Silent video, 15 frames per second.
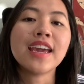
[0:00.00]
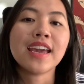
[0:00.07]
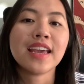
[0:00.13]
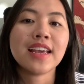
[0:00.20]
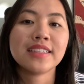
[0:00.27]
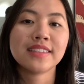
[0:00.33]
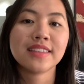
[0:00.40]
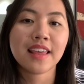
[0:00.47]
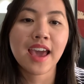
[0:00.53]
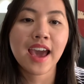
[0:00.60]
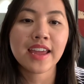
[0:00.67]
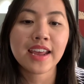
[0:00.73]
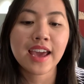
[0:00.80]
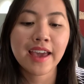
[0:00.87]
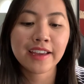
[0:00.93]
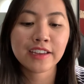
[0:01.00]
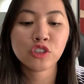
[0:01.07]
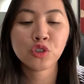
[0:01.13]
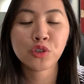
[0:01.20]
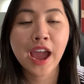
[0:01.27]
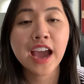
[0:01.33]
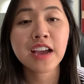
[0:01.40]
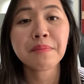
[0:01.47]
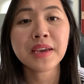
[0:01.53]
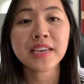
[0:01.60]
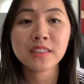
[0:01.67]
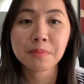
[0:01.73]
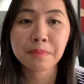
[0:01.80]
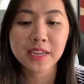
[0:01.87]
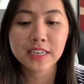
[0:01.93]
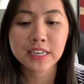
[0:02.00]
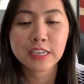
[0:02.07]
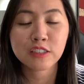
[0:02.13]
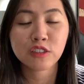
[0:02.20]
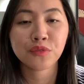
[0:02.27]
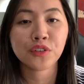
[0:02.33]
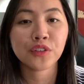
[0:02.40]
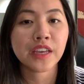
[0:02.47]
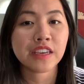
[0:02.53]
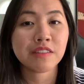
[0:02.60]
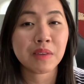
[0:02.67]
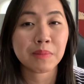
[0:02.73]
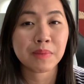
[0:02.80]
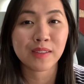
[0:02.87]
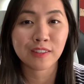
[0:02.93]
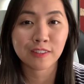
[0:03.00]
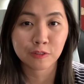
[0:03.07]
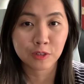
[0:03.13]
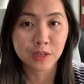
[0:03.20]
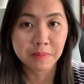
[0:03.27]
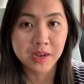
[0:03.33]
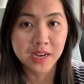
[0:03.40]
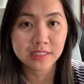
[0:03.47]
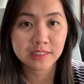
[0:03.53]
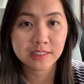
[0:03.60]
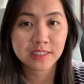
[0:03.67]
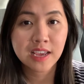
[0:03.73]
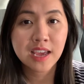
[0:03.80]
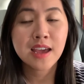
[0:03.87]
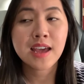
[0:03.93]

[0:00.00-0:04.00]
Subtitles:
is that I track my spendings for like maybe 3 months.